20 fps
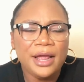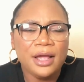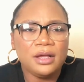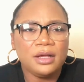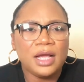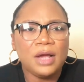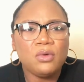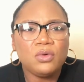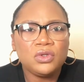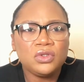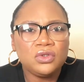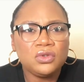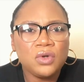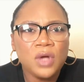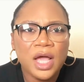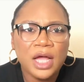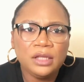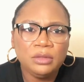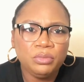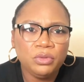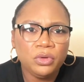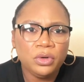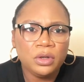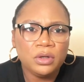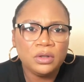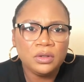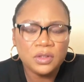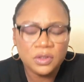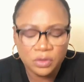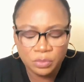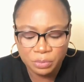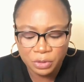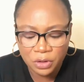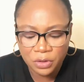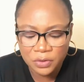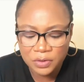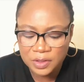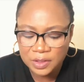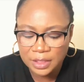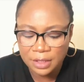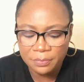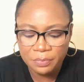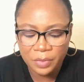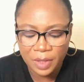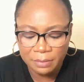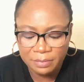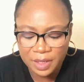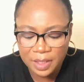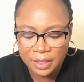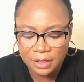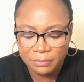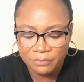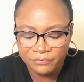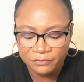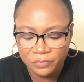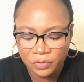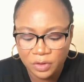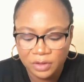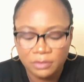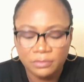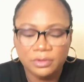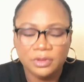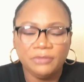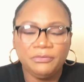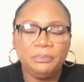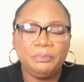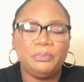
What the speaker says: I was so heartbroken because the